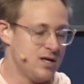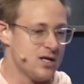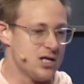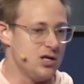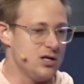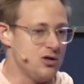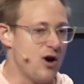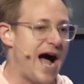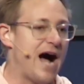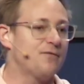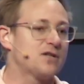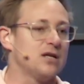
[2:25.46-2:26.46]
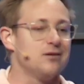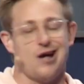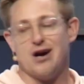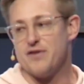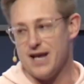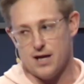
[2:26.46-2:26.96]
you, you have to
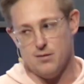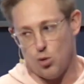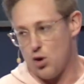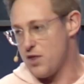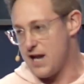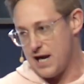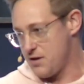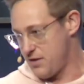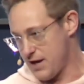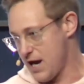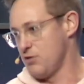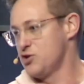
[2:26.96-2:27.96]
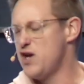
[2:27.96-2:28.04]
love it more than anything else.